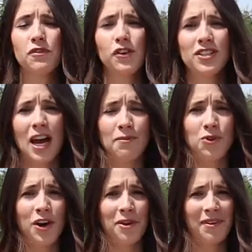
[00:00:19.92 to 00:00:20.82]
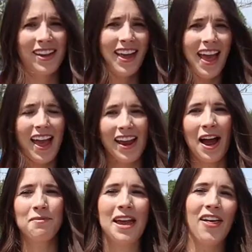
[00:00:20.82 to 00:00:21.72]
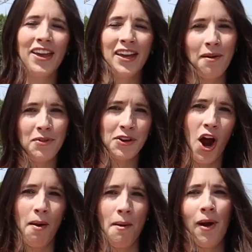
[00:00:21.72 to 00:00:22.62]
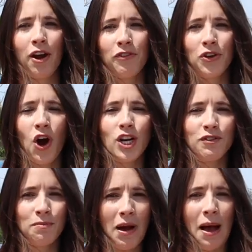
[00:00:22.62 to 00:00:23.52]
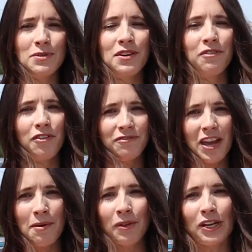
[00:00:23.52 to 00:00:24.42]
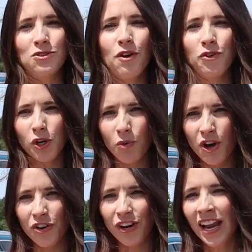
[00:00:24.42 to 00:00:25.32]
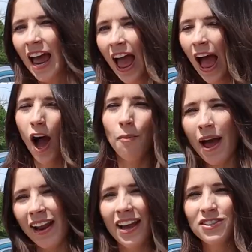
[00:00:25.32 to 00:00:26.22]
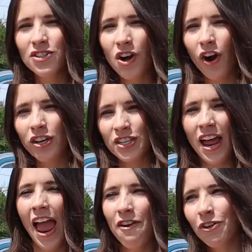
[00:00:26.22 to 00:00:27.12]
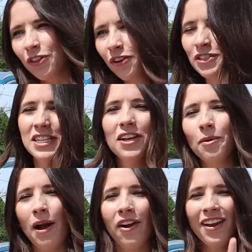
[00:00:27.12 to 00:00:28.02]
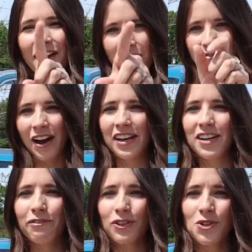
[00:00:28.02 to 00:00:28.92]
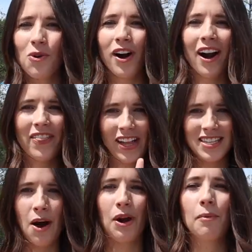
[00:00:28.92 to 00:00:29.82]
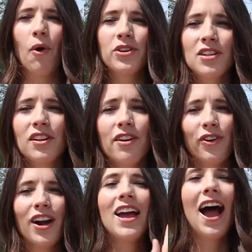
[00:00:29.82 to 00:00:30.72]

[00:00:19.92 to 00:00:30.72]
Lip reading: is your first time joining me, hey, I'm Kelly and I'm the car mom. I review cars for moms and for families. So if you're wondering how badass this car is and every little detail about it, find a different tour. That's not what I'm going to deliver.